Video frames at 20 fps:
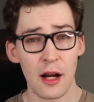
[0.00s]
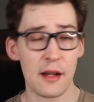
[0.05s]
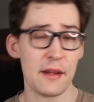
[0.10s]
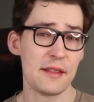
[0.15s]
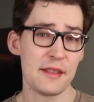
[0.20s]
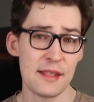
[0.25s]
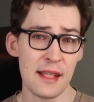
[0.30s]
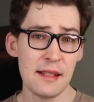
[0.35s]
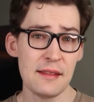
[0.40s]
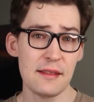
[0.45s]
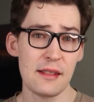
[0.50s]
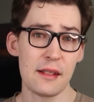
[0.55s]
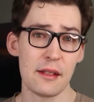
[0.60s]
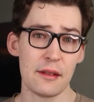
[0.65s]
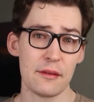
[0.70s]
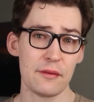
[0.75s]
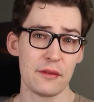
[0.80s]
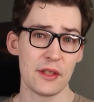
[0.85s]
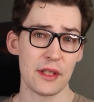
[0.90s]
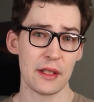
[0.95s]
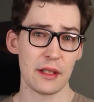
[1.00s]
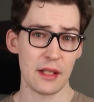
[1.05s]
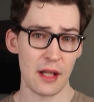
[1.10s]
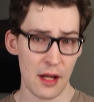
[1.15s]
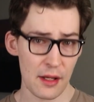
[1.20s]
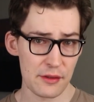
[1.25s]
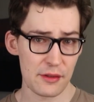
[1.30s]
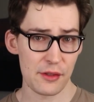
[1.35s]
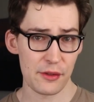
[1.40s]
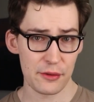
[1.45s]
are sensitive to
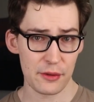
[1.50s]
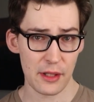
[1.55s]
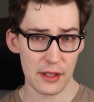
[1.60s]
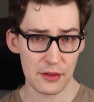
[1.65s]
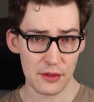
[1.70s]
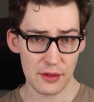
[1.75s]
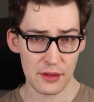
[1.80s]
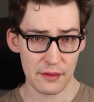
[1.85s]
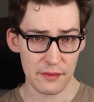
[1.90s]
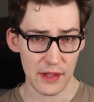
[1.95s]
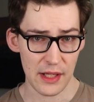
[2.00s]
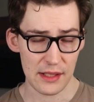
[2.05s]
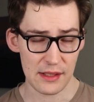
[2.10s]
concentrations of